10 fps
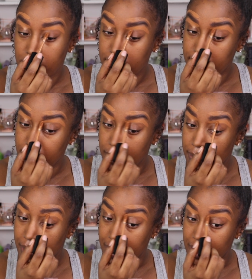So,
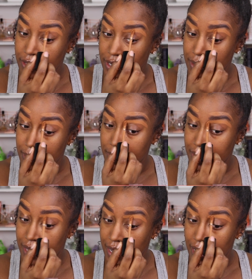but like, there are some people
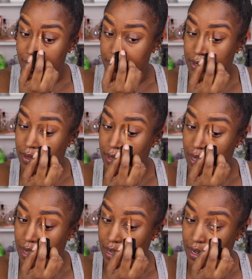that like absolutely
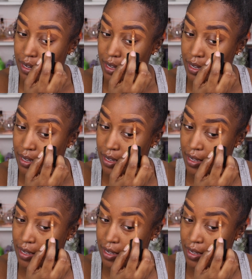hate it,